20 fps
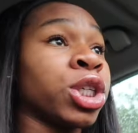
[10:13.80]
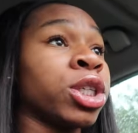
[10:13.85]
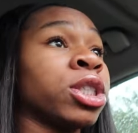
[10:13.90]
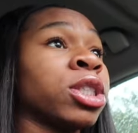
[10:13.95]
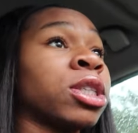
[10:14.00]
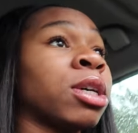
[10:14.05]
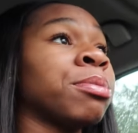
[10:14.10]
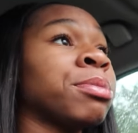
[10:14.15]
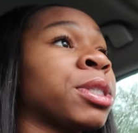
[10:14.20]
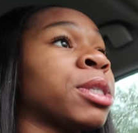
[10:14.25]

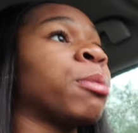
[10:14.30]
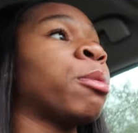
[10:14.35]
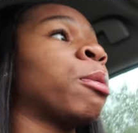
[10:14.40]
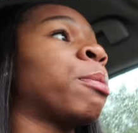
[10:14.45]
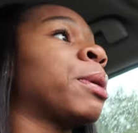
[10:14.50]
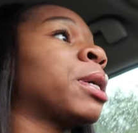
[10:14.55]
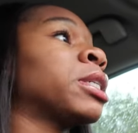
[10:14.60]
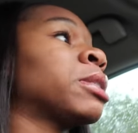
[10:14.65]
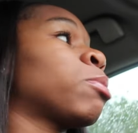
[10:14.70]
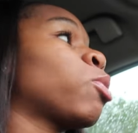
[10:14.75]
shirt something
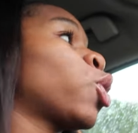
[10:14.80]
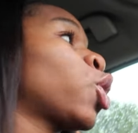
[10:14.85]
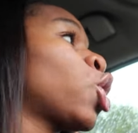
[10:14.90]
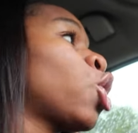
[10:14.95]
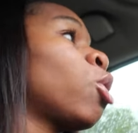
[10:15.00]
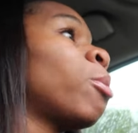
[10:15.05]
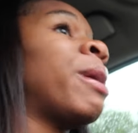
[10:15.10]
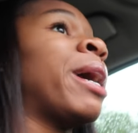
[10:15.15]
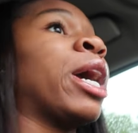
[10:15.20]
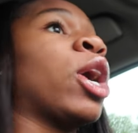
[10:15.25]
simple because i'm gonna
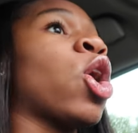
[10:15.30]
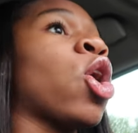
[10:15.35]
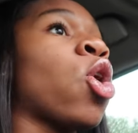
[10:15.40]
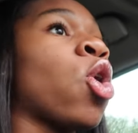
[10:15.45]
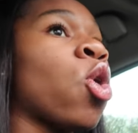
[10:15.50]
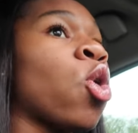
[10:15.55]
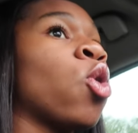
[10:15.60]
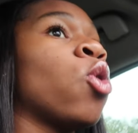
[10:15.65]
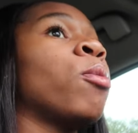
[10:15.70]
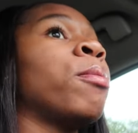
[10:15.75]
go back
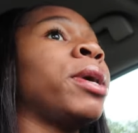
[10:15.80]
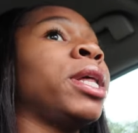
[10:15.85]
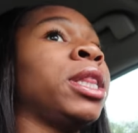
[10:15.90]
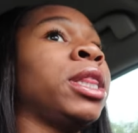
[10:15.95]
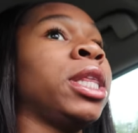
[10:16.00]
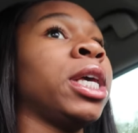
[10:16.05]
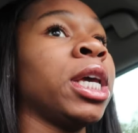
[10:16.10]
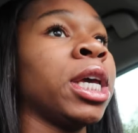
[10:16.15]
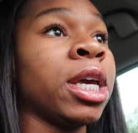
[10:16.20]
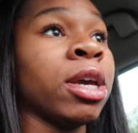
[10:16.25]
home
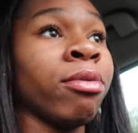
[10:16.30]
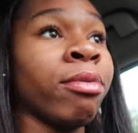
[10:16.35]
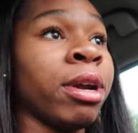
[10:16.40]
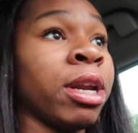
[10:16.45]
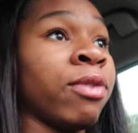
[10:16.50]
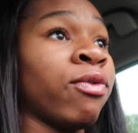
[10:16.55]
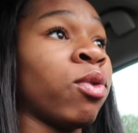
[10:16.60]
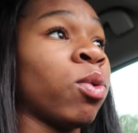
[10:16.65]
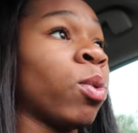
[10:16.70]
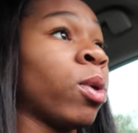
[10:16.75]
and then get
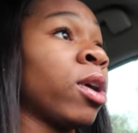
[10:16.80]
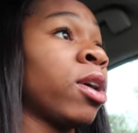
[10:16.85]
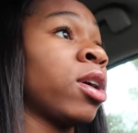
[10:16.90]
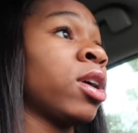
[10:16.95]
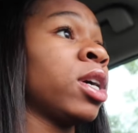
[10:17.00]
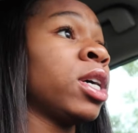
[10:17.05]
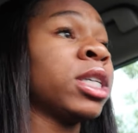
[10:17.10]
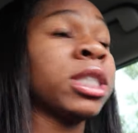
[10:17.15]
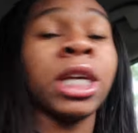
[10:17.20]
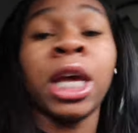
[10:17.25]
ready for it
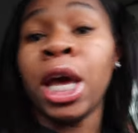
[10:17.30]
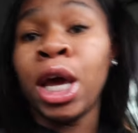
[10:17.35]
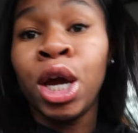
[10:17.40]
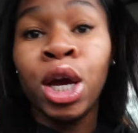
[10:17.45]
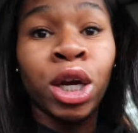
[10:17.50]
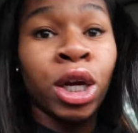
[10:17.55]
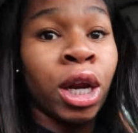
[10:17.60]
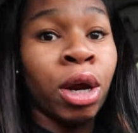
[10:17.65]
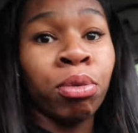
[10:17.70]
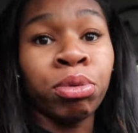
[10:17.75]
because
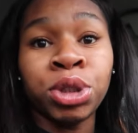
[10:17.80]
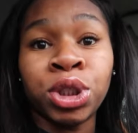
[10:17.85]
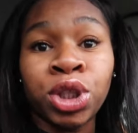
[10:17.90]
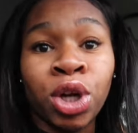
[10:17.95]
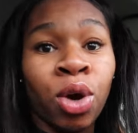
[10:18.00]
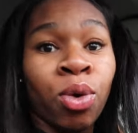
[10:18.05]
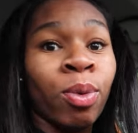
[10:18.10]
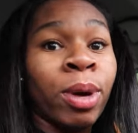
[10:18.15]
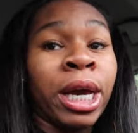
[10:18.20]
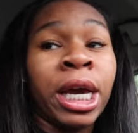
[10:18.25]
there was
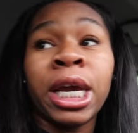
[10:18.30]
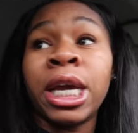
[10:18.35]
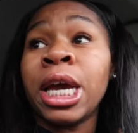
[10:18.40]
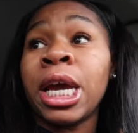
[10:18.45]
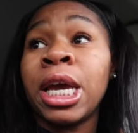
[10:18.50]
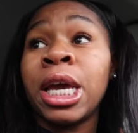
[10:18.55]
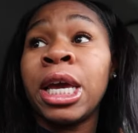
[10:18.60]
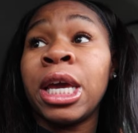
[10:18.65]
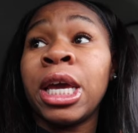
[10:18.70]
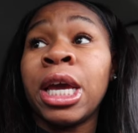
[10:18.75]
no
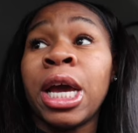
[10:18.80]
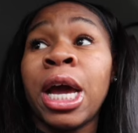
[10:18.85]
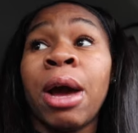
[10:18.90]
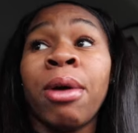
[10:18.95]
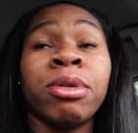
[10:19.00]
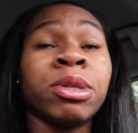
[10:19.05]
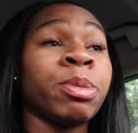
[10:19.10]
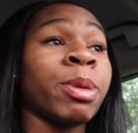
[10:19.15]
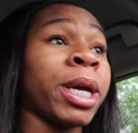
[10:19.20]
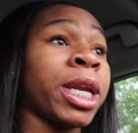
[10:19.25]
way
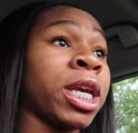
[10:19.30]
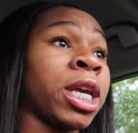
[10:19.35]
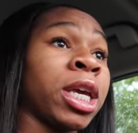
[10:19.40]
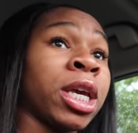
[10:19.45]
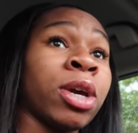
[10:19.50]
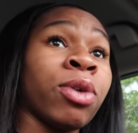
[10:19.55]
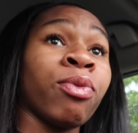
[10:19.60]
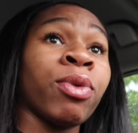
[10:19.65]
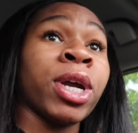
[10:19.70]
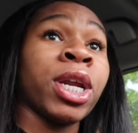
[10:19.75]
i was about to
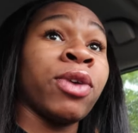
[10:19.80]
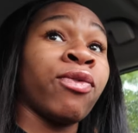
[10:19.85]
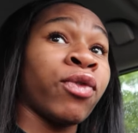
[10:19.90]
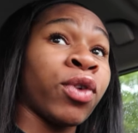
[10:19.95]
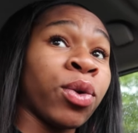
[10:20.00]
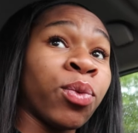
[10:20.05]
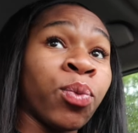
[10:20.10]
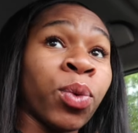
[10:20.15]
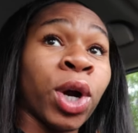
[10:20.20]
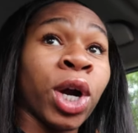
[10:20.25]
get ready
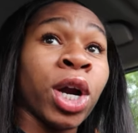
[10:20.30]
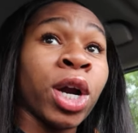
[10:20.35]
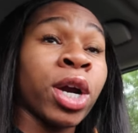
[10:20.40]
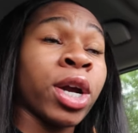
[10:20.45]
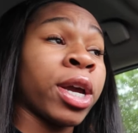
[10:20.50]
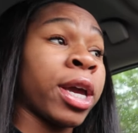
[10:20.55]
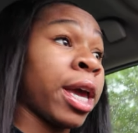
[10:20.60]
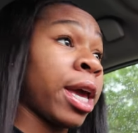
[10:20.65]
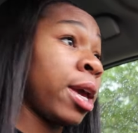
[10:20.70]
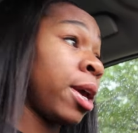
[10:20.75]
for
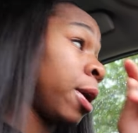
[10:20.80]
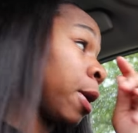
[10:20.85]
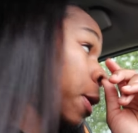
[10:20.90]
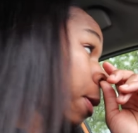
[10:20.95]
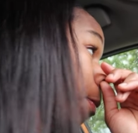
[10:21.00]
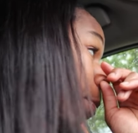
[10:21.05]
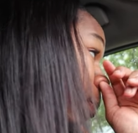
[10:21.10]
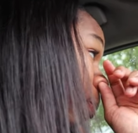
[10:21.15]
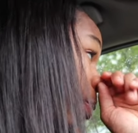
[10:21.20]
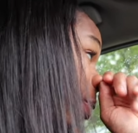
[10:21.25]
work
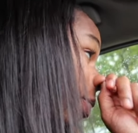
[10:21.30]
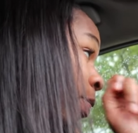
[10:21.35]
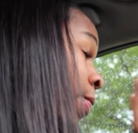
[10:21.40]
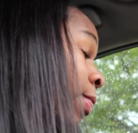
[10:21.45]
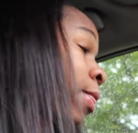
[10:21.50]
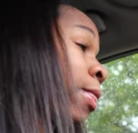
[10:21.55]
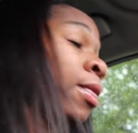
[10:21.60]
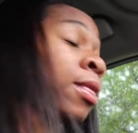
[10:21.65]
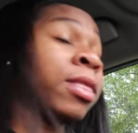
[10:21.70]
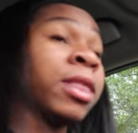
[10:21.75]
and
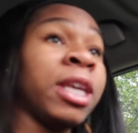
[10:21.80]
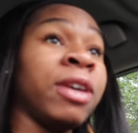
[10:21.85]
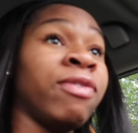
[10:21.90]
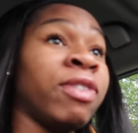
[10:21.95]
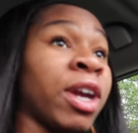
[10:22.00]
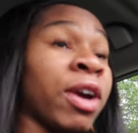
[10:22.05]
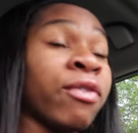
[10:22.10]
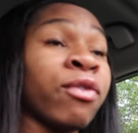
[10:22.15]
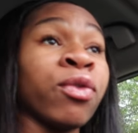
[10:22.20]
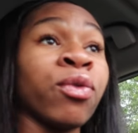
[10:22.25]

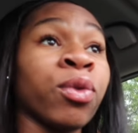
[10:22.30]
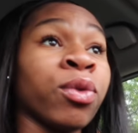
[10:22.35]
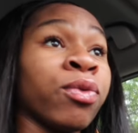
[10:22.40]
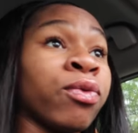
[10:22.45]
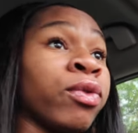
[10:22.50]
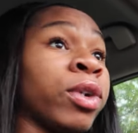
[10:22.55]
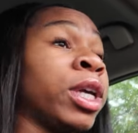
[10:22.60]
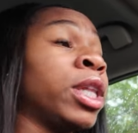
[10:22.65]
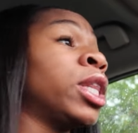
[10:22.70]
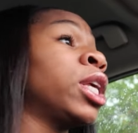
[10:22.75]
leave there for,
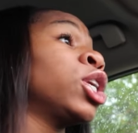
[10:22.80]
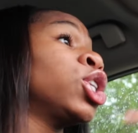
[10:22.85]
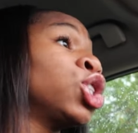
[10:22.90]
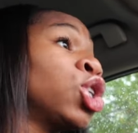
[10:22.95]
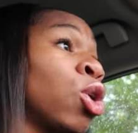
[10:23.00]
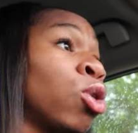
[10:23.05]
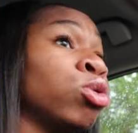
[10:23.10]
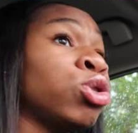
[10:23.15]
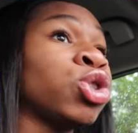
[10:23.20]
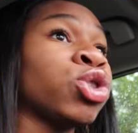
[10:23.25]
and then
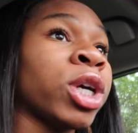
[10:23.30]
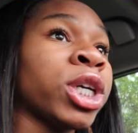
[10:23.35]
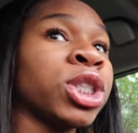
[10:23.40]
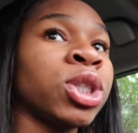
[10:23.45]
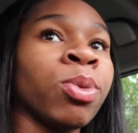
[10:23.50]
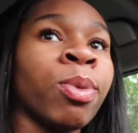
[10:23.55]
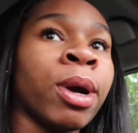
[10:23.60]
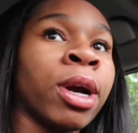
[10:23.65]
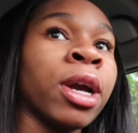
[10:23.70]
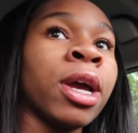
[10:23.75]
go straight
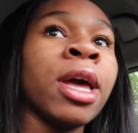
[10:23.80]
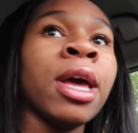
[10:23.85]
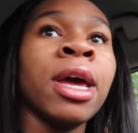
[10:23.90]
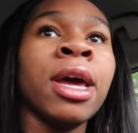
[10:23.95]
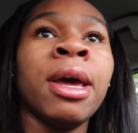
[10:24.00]
to work